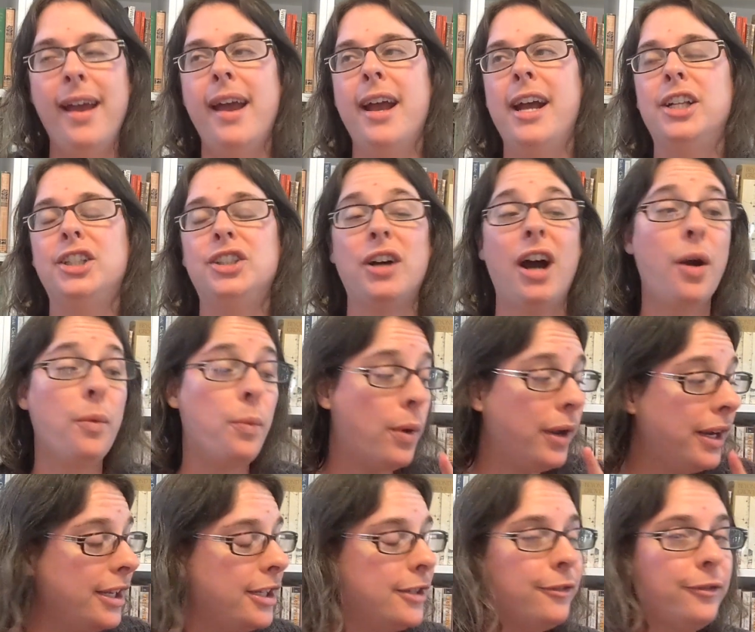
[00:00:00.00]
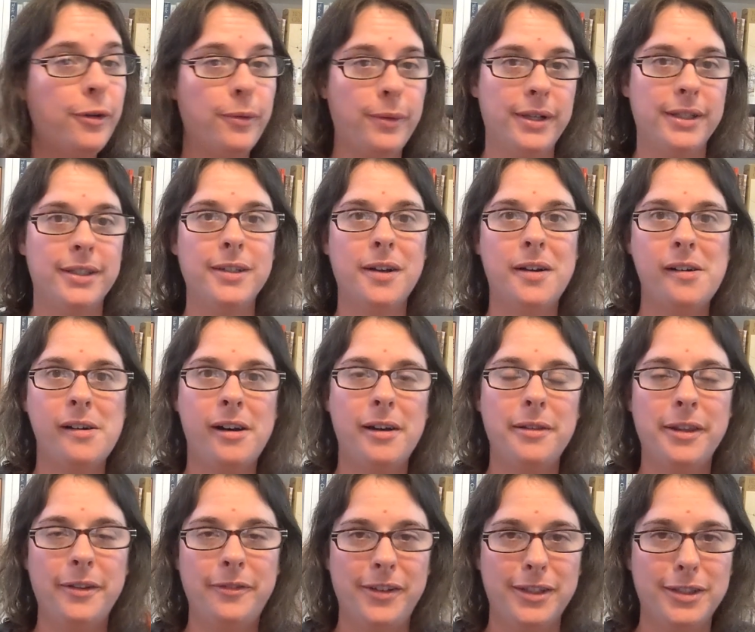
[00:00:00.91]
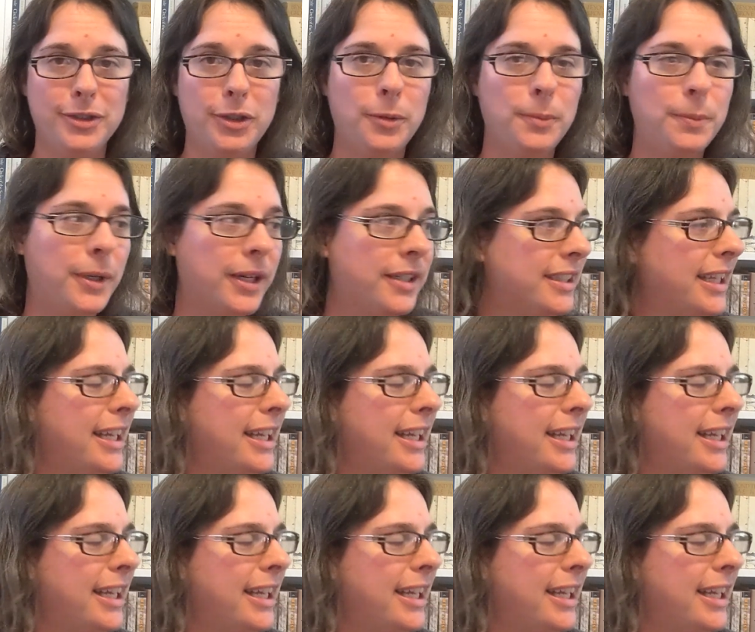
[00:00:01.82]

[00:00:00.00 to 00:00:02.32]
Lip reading: And so I wanted to focus on the physical books.